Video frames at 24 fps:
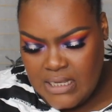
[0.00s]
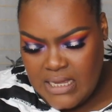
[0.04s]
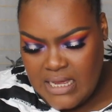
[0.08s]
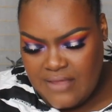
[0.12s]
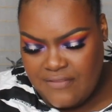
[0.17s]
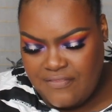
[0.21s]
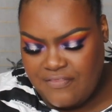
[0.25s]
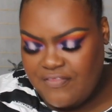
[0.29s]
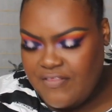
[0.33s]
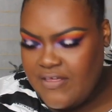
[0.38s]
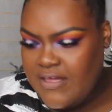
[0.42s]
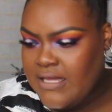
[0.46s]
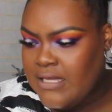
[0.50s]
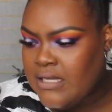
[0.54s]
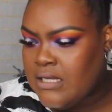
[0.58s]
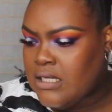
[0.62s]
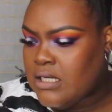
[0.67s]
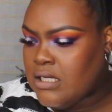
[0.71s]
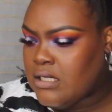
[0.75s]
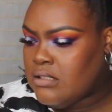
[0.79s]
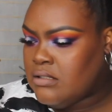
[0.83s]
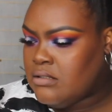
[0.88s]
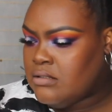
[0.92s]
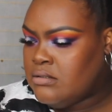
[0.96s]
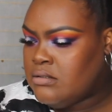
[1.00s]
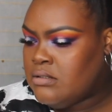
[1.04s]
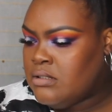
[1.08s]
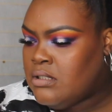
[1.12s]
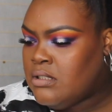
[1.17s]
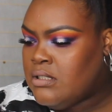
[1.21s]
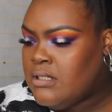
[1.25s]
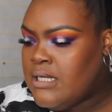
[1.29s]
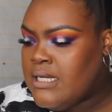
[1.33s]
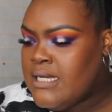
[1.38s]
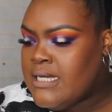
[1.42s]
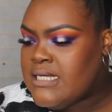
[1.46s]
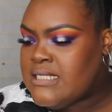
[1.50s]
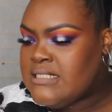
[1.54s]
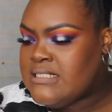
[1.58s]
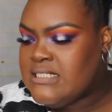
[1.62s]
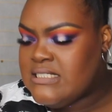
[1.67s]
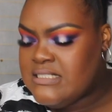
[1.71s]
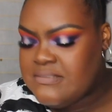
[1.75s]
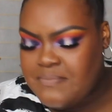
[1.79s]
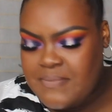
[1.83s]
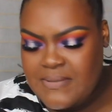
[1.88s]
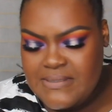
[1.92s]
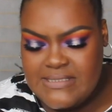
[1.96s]
I think because
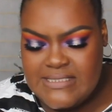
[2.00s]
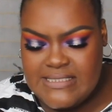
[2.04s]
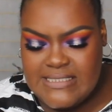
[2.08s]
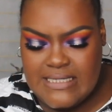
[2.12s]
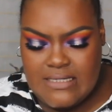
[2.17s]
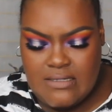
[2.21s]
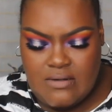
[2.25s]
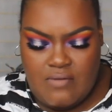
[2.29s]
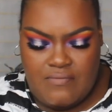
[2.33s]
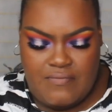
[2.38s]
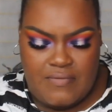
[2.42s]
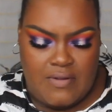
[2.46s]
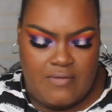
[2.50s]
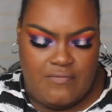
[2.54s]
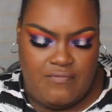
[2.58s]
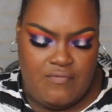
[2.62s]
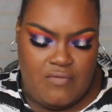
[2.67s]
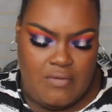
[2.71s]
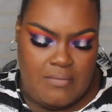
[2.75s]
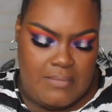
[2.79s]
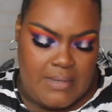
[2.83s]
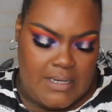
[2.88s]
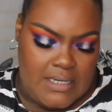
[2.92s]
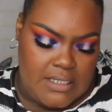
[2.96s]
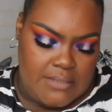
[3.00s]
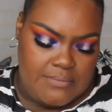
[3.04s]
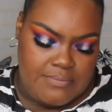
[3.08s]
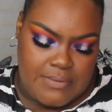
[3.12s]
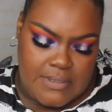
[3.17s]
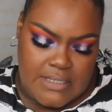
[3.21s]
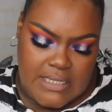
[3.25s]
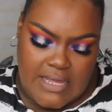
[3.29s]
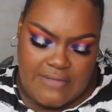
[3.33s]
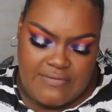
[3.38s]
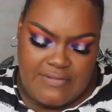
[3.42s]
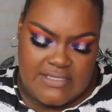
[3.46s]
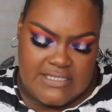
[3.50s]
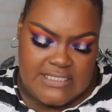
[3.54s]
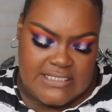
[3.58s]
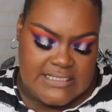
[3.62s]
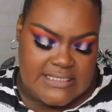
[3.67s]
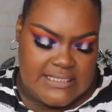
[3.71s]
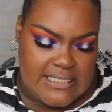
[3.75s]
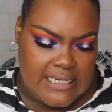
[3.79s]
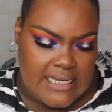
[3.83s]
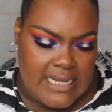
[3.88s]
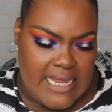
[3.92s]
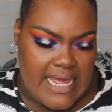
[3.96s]
it's been sitting up here for a minute. I think
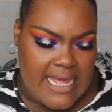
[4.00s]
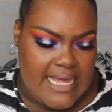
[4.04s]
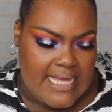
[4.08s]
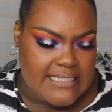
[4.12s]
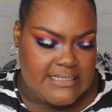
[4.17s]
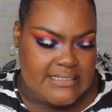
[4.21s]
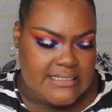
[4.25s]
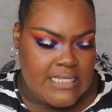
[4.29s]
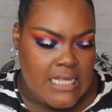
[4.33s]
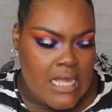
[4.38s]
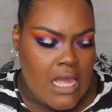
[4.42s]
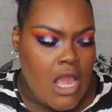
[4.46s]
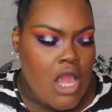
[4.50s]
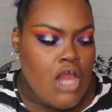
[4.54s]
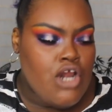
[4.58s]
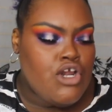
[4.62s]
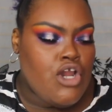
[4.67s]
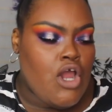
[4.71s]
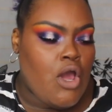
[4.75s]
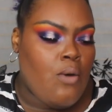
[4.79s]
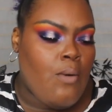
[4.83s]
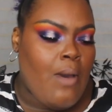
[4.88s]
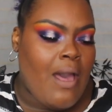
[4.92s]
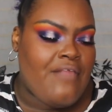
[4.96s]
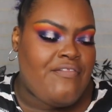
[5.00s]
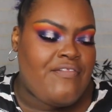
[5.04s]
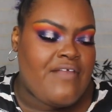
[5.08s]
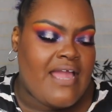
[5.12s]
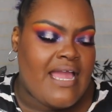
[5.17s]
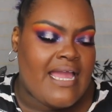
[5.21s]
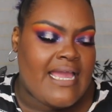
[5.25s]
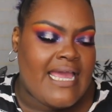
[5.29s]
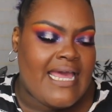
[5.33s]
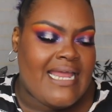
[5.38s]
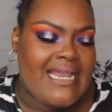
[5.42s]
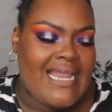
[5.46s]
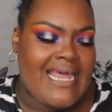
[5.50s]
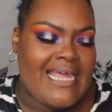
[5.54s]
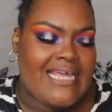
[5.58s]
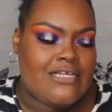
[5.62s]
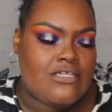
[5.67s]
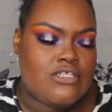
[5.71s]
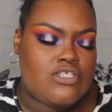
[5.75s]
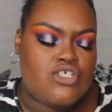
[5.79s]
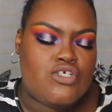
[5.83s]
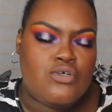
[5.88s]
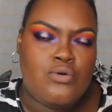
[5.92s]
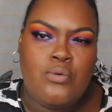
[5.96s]
this is the last. No, I think I got like
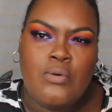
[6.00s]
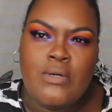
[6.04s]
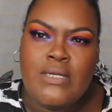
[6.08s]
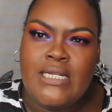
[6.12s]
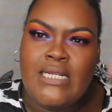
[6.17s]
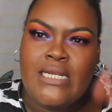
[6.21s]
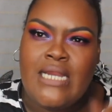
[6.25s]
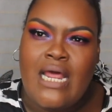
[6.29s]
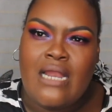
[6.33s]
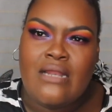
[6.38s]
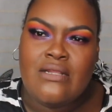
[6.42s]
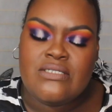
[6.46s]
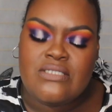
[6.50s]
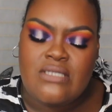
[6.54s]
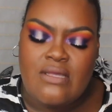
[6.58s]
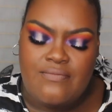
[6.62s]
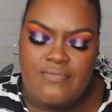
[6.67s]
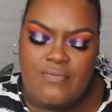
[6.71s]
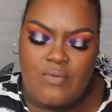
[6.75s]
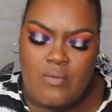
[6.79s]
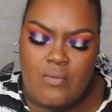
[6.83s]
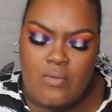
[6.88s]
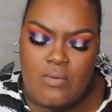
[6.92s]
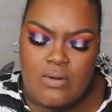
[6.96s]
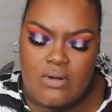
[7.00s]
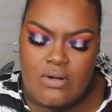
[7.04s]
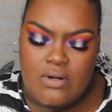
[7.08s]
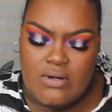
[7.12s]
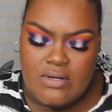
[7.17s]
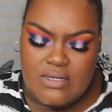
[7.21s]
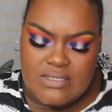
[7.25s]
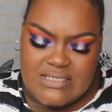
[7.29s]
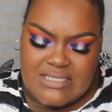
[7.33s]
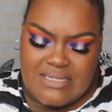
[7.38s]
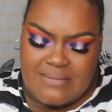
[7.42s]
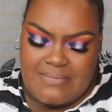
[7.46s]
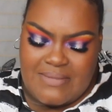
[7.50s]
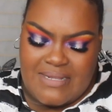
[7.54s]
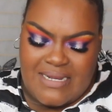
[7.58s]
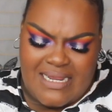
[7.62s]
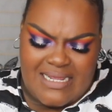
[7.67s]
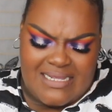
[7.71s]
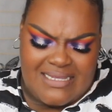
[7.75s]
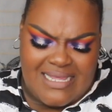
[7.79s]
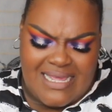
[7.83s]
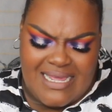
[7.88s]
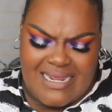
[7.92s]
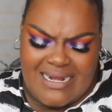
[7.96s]
$20 off the order or something
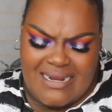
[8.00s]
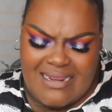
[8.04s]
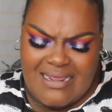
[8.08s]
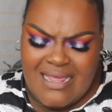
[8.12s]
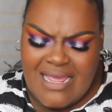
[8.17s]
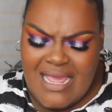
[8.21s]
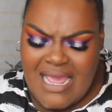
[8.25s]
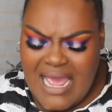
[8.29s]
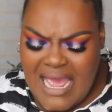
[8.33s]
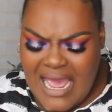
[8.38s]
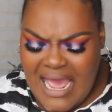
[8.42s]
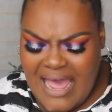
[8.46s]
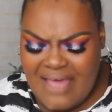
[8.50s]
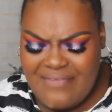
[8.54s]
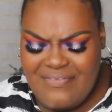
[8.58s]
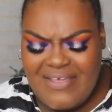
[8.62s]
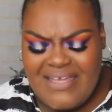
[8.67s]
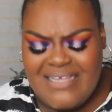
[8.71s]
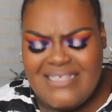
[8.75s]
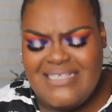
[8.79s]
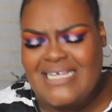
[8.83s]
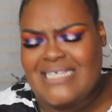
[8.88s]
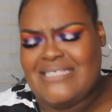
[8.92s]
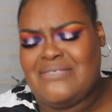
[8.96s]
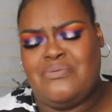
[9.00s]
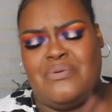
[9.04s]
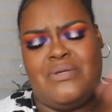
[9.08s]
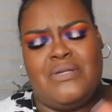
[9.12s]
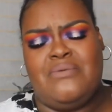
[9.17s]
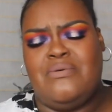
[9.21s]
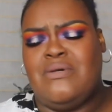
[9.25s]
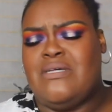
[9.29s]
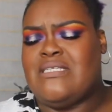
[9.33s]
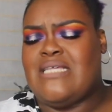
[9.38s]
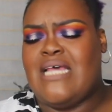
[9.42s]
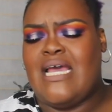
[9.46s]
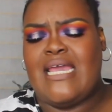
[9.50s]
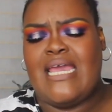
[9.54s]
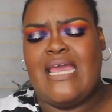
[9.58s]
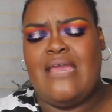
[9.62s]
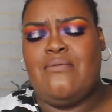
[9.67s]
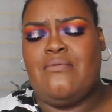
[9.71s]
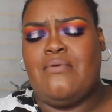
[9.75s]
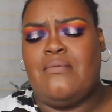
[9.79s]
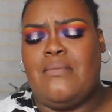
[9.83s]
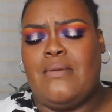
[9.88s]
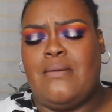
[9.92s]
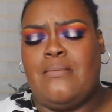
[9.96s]
like that. I think that's what it was. I
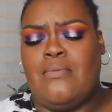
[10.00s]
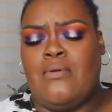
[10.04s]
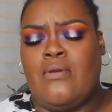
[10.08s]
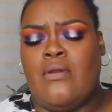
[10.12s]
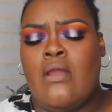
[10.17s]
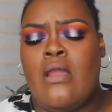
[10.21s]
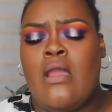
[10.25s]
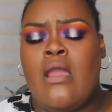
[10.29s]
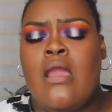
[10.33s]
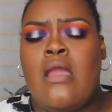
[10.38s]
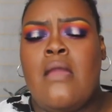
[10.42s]
can't remember.